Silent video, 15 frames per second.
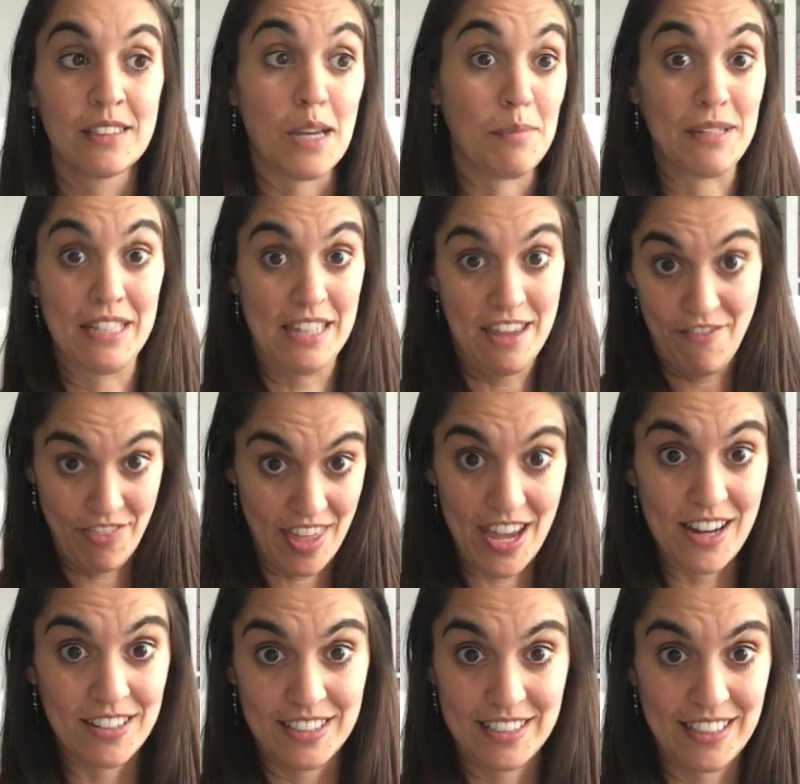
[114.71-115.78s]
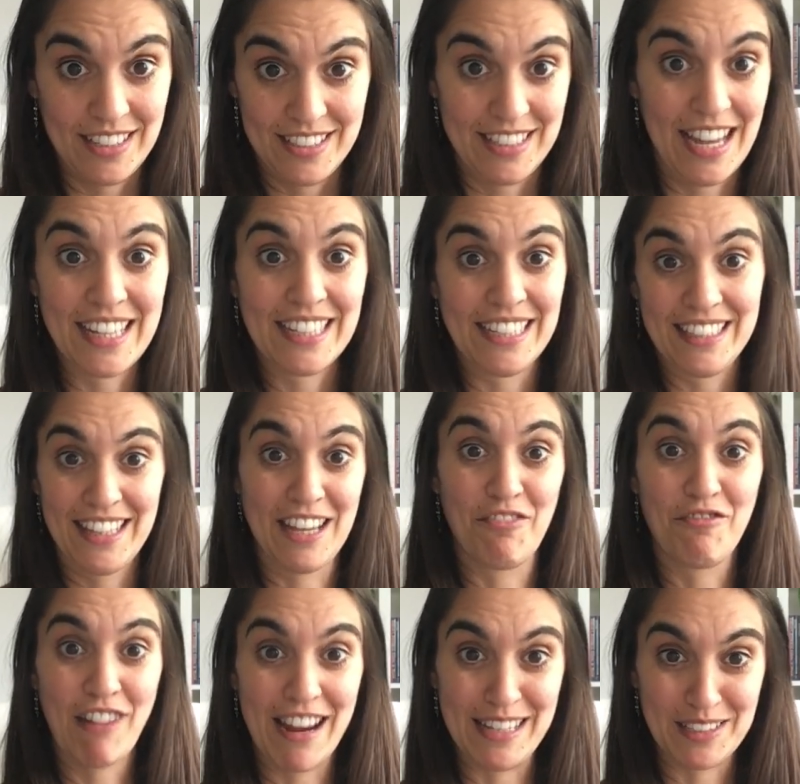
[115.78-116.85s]
I mean, if they're a psychic, then
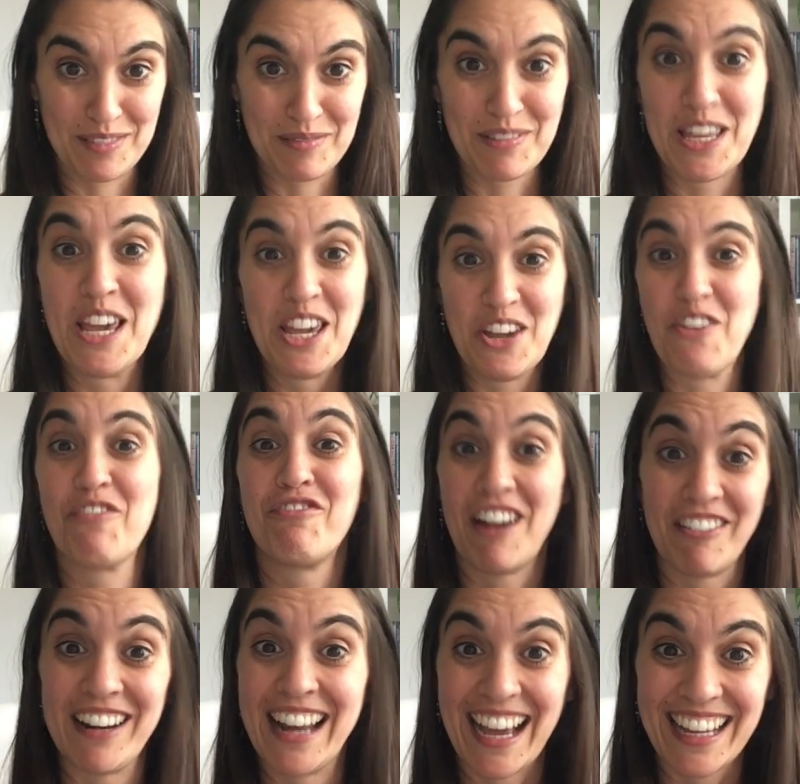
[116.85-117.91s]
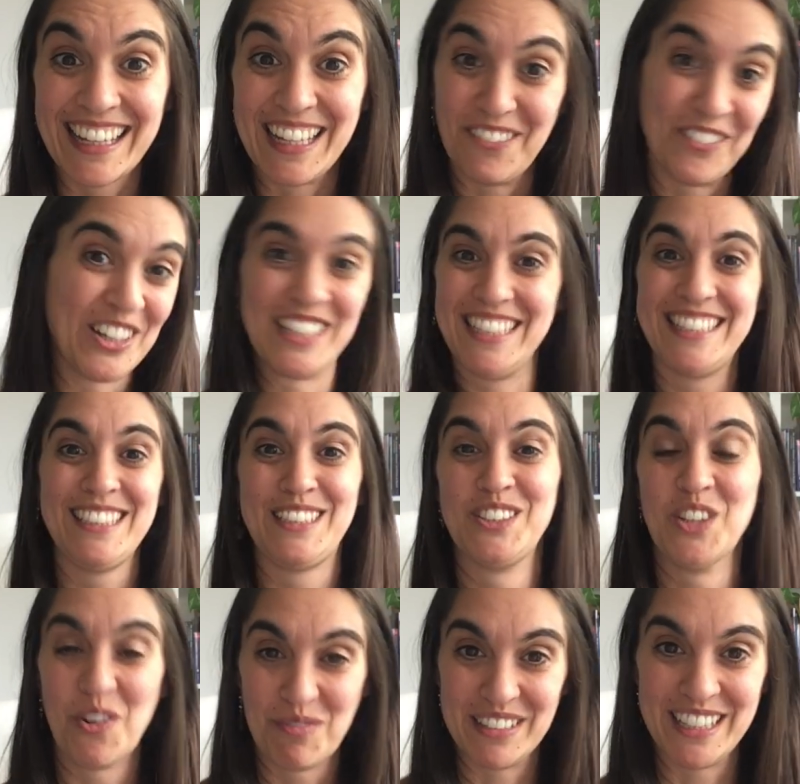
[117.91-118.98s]
great, you're very lucky, but this is
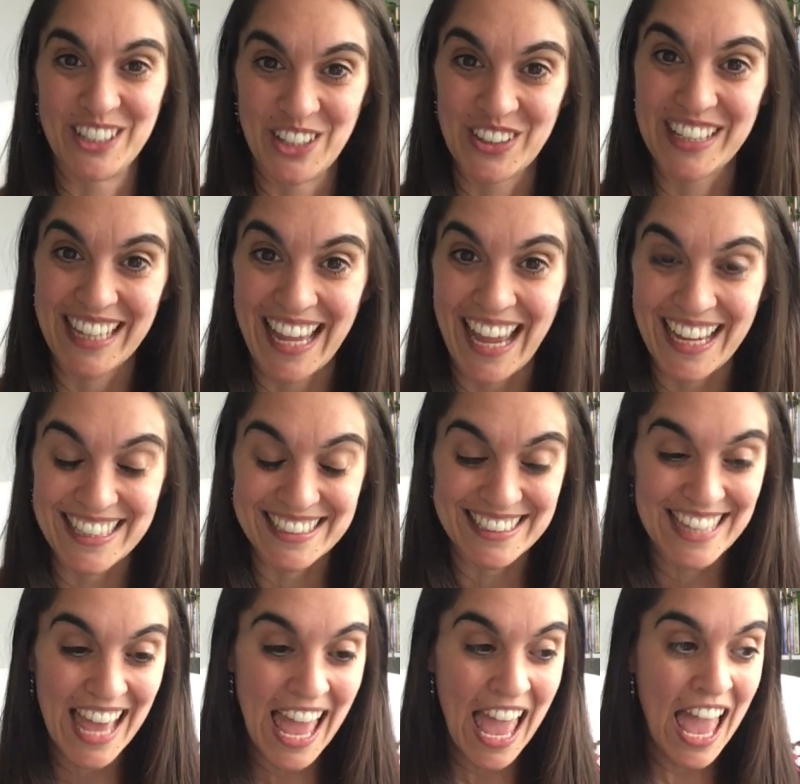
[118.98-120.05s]
normally not the case.